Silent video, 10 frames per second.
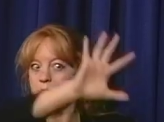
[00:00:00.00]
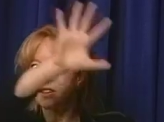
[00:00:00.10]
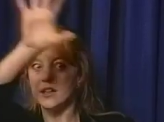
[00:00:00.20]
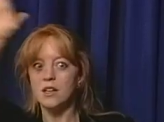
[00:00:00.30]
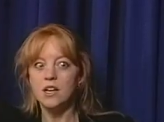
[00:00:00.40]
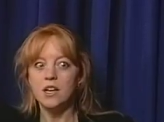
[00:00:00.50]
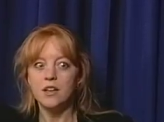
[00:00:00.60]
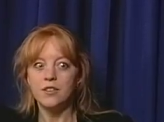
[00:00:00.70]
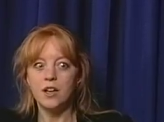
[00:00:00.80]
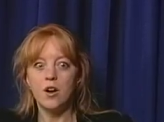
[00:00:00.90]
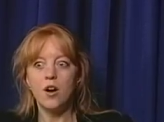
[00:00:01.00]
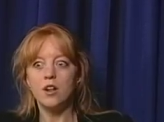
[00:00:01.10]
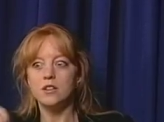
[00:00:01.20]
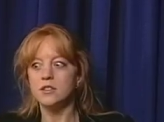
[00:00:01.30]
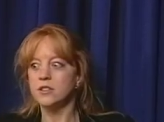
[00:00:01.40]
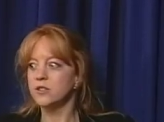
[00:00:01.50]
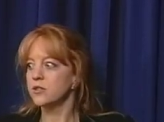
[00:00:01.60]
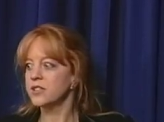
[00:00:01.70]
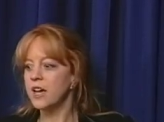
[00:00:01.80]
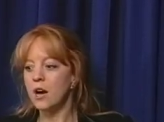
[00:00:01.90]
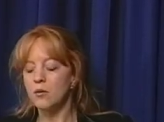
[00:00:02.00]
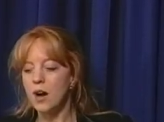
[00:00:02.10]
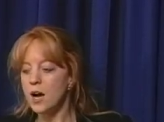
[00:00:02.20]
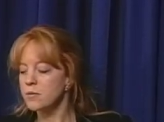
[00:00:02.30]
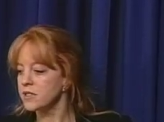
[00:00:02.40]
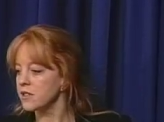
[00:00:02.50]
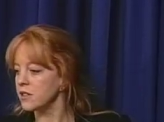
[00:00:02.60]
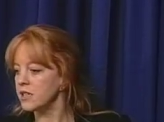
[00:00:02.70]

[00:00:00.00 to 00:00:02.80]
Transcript: but they all, you know, Scott Robinson,